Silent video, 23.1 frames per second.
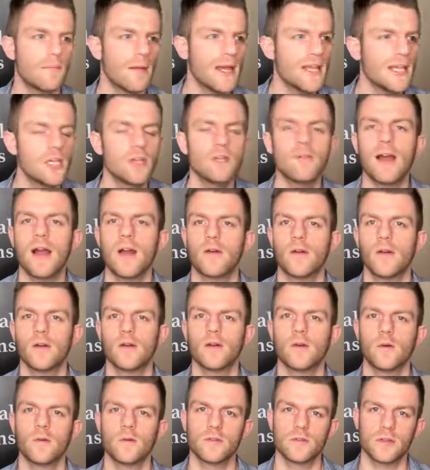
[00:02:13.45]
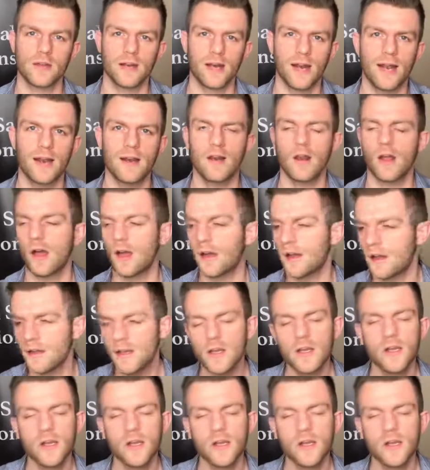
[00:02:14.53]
make your outgoing calls on the landline,